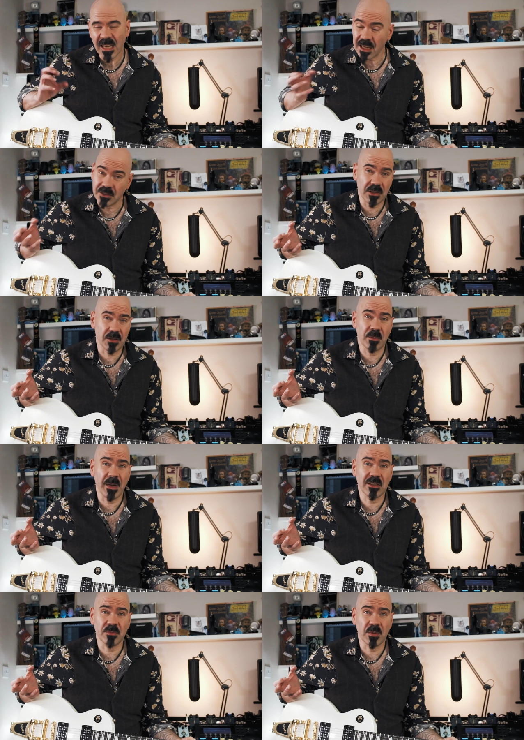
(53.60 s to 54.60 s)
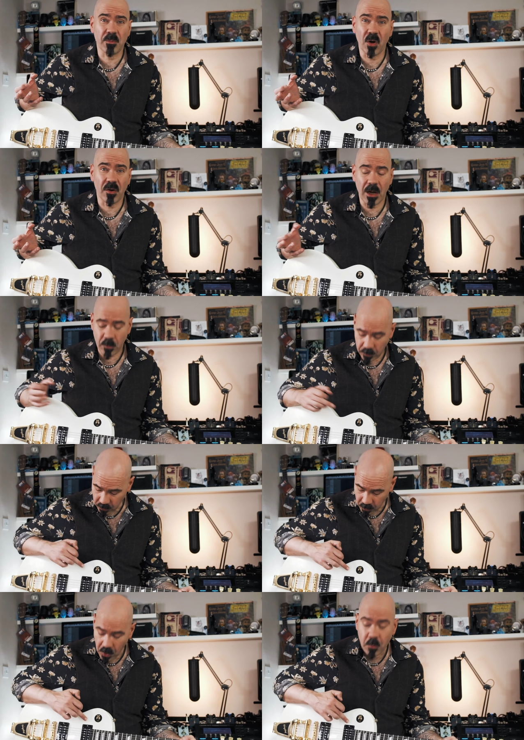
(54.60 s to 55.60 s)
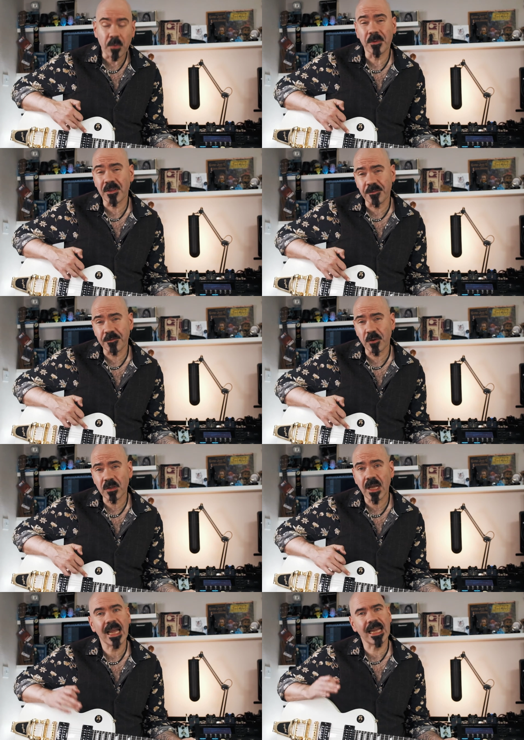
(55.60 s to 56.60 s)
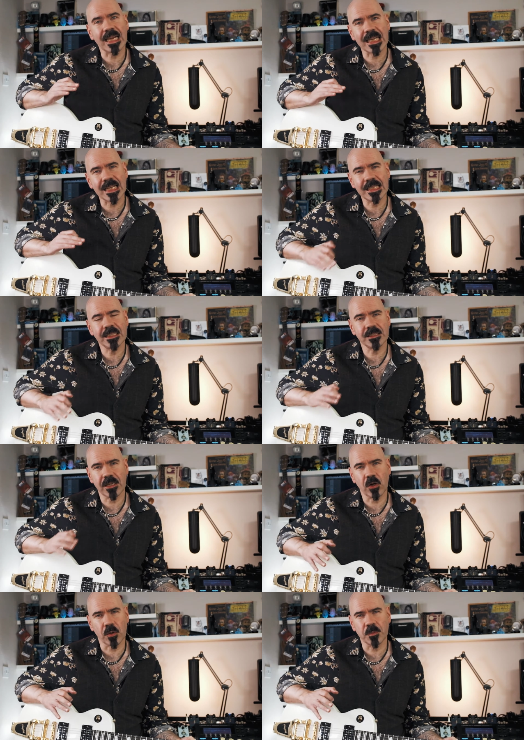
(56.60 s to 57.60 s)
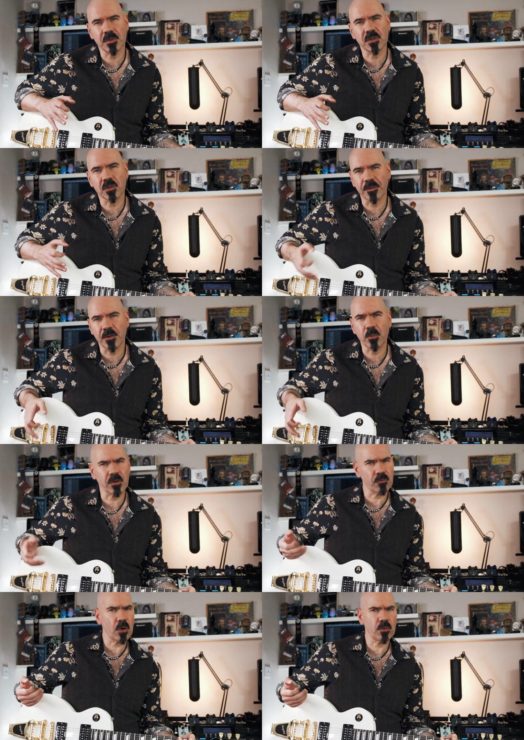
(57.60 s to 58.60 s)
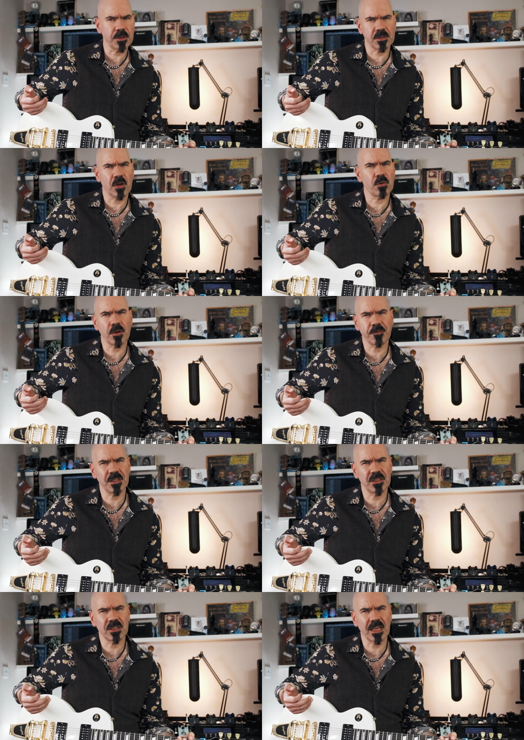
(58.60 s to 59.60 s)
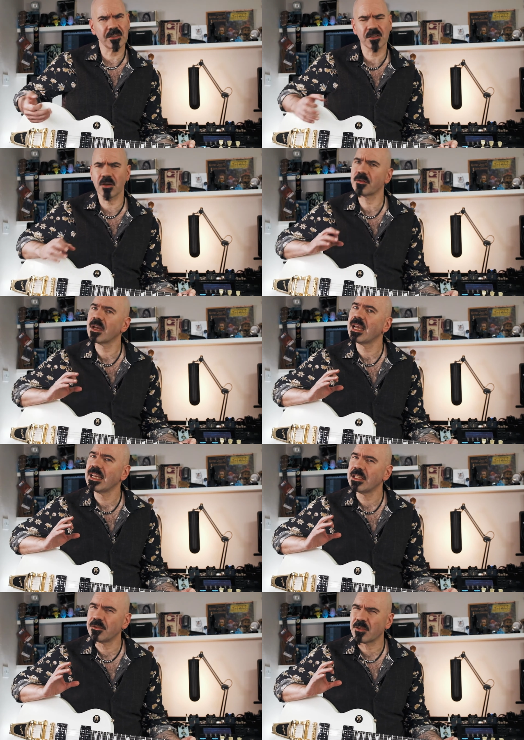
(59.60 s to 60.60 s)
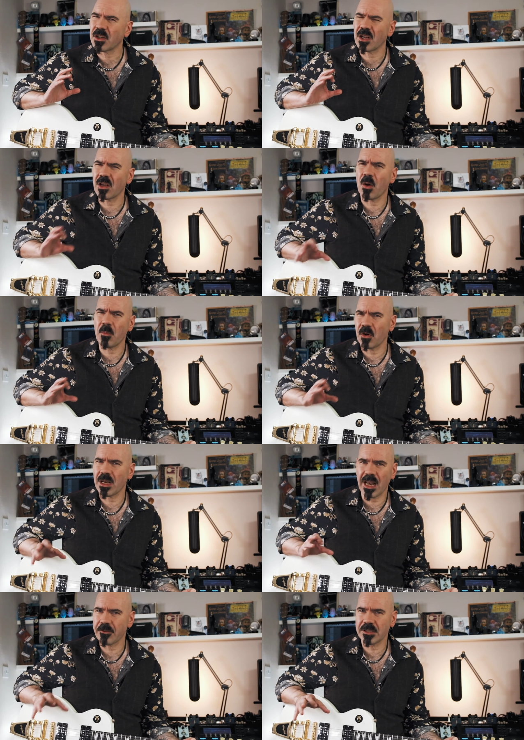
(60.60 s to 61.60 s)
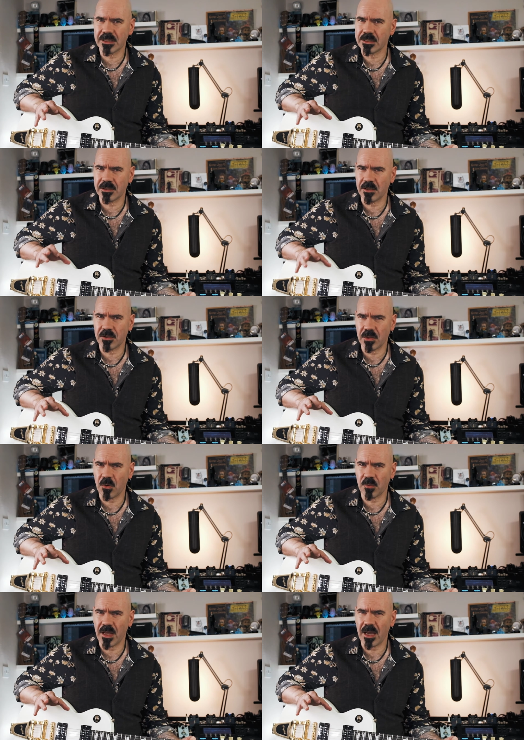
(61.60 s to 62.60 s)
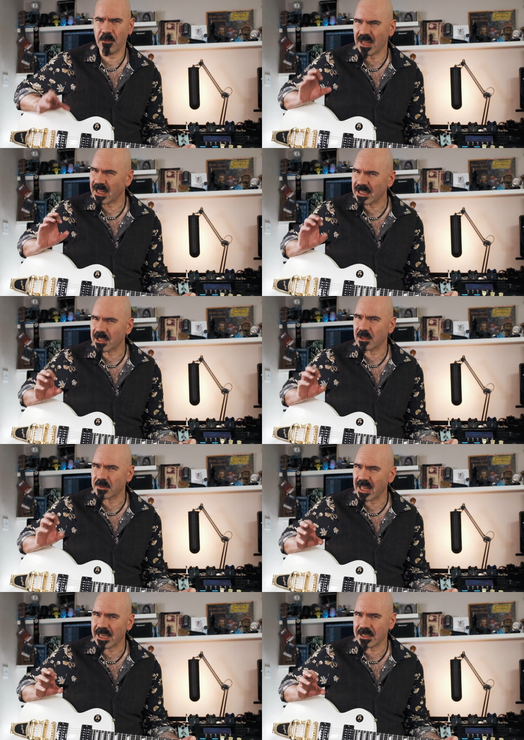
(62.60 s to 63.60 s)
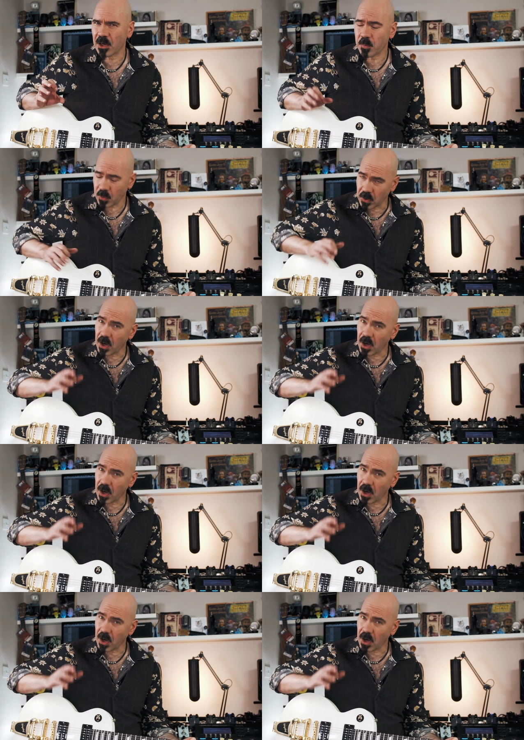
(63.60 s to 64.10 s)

as you could imagine with more output. But with the front, it cleans it up. So if you want to roll the tone off for your jazz stuff, you've got a lot more clarity to the tone there with that little less output.